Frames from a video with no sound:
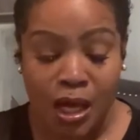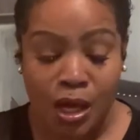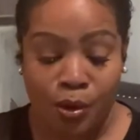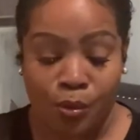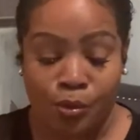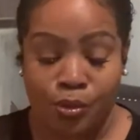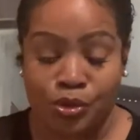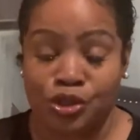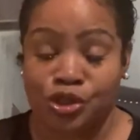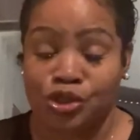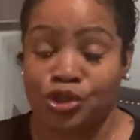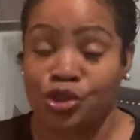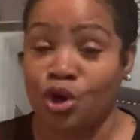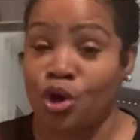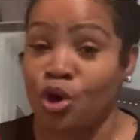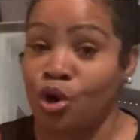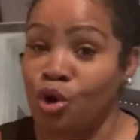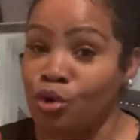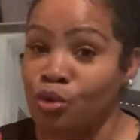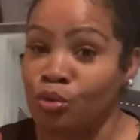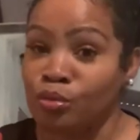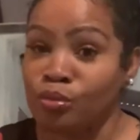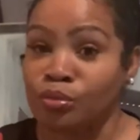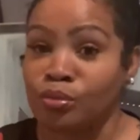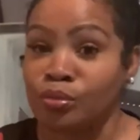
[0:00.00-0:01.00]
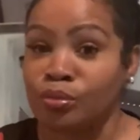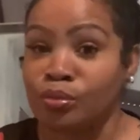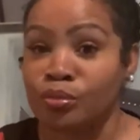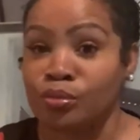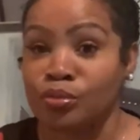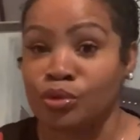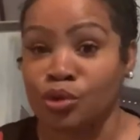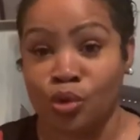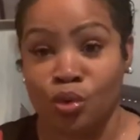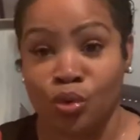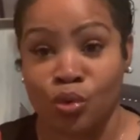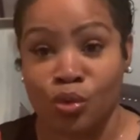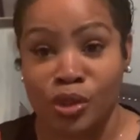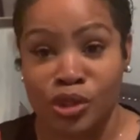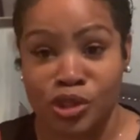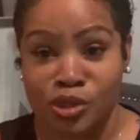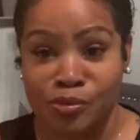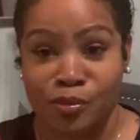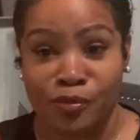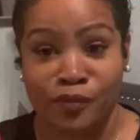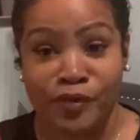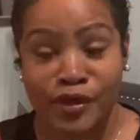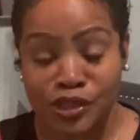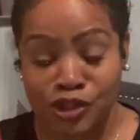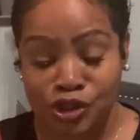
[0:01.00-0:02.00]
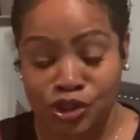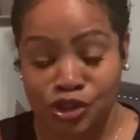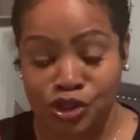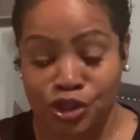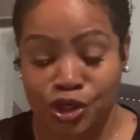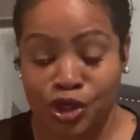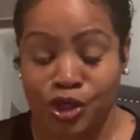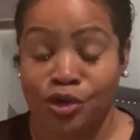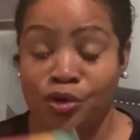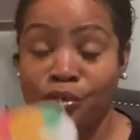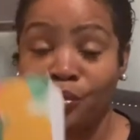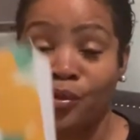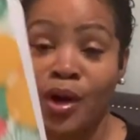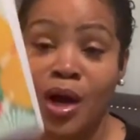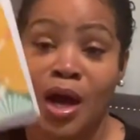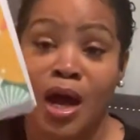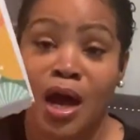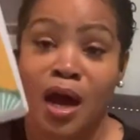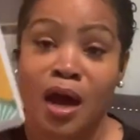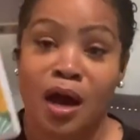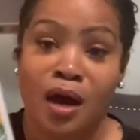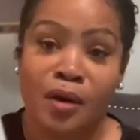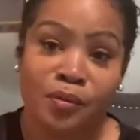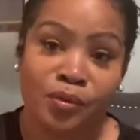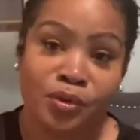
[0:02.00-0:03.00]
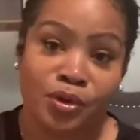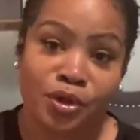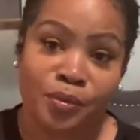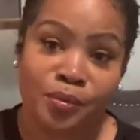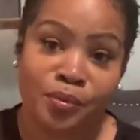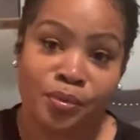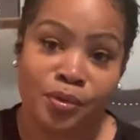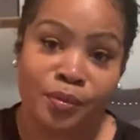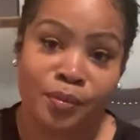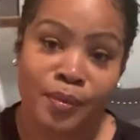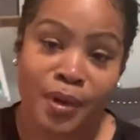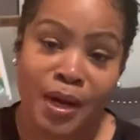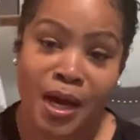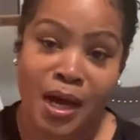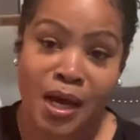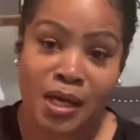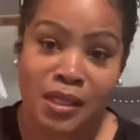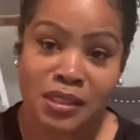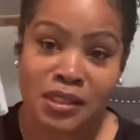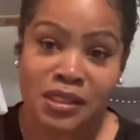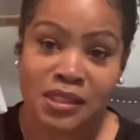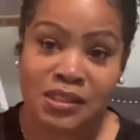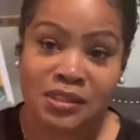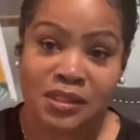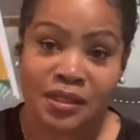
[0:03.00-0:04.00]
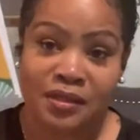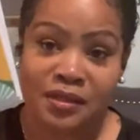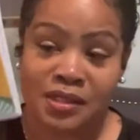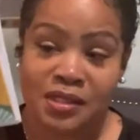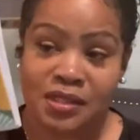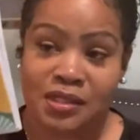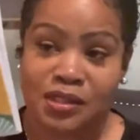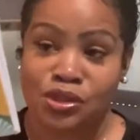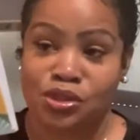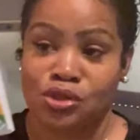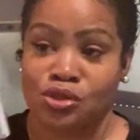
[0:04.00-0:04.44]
which is a home decor inspiration channel, I'm gonna put my ideas in this.